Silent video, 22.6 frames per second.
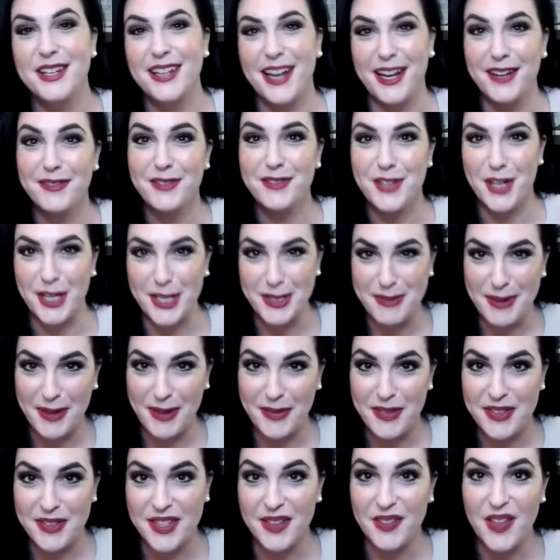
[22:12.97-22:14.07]
kind of talked about
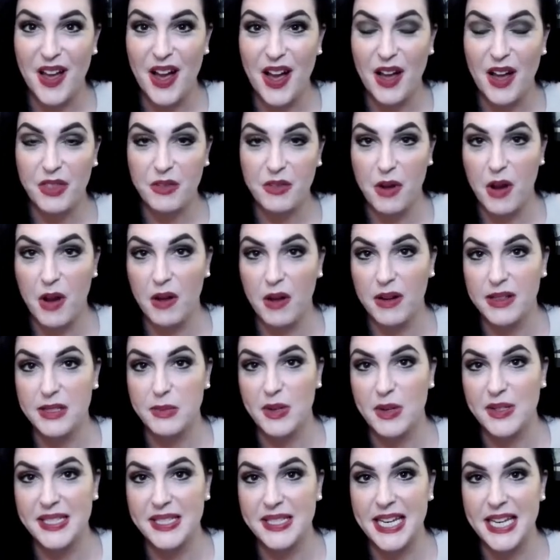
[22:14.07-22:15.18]
this a lot throughout his
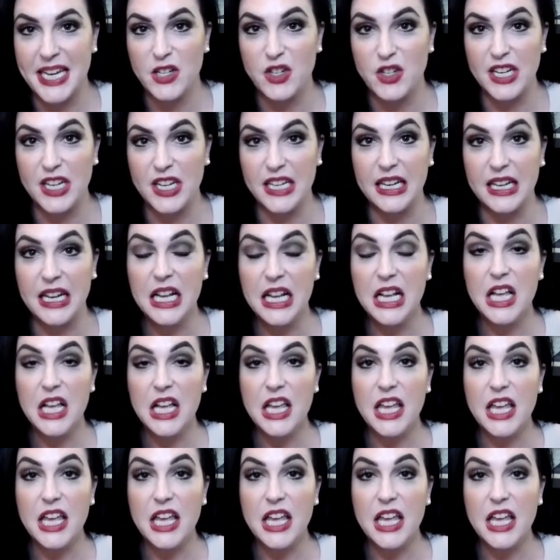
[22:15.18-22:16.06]
presentation.